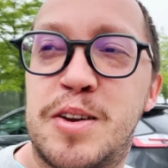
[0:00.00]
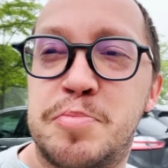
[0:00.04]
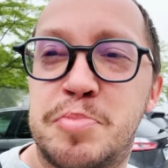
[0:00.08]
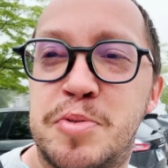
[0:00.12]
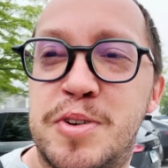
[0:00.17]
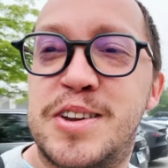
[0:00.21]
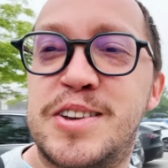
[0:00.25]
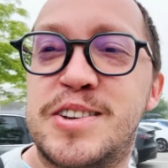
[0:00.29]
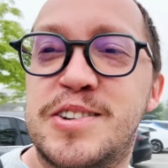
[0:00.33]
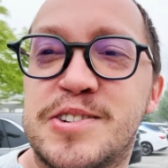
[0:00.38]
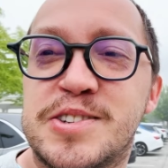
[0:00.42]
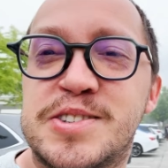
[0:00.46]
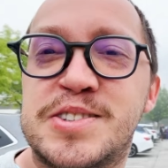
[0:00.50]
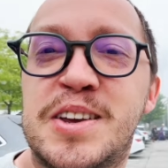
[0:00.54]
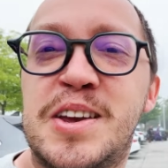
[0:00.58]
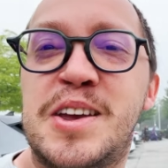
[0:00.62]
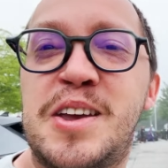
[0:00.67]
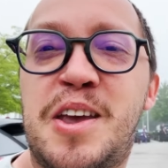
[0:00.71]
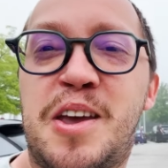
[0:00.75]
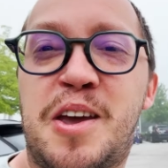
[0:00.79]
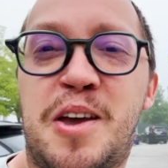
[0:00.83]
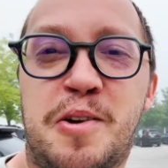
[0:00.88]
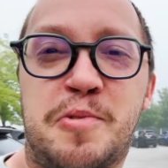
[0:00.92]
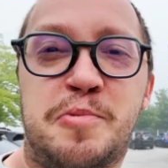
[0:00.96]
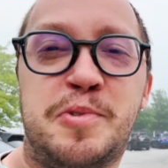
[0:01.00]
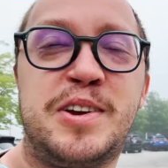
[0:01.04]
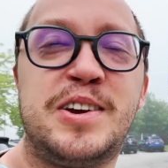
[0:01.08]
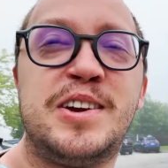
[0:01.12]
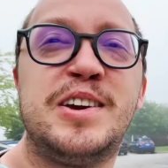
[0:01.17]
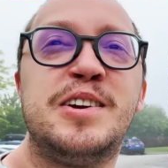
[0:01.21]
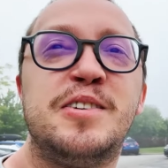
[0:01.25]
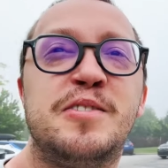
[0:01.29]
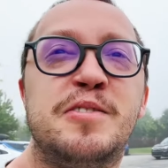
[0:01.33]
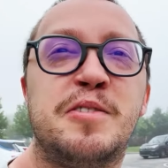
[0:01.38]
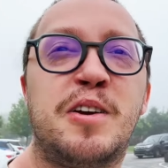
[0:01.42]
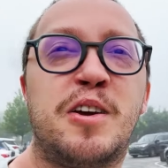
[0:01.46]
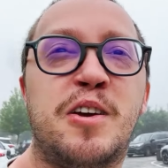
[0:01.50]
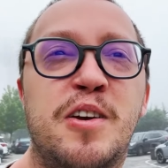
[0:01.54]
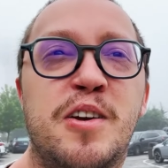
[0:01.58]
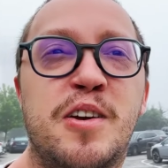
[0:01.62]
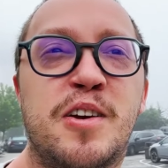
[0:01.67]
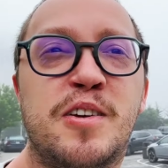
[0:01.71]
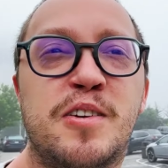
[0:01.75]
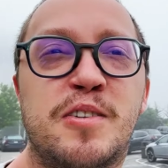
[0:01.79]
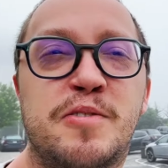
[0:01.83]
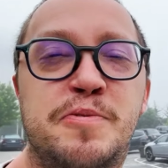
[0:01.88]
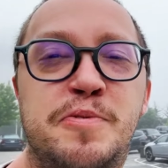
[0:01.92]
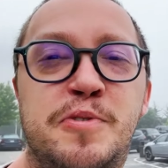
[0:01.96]
Breakers. We're here
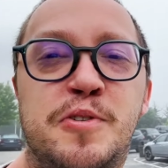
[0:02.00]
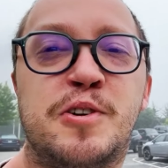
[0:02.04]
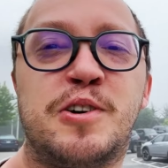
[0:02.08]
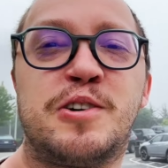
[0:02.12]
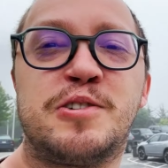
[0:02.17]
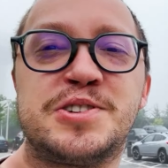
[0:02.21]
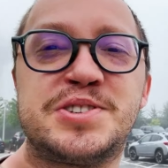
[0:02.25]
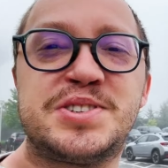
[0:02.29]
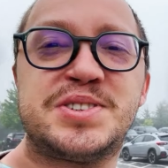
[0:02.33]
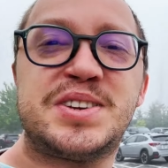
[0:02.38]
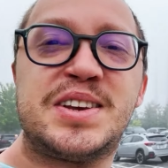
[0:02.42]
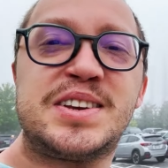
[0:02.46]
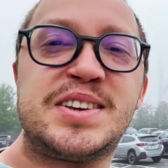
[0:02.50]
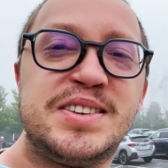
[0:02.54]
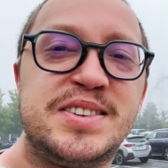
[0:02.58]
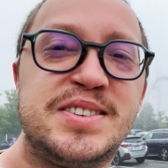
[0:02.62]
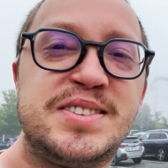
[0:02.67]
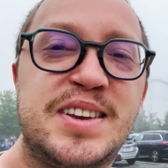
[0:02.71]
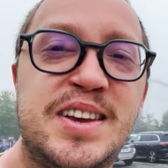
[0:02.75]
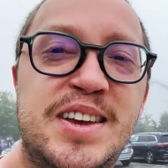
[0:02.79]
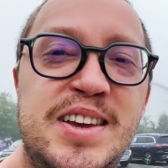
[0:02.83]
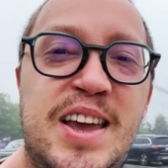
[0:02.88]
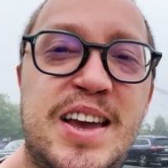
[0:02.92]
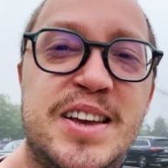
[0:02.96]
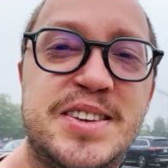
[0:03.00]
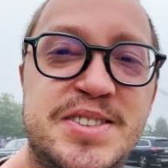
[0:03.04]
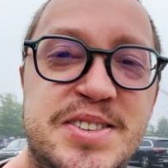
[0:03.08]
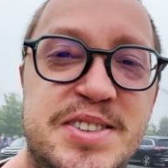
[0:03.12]
for our second day at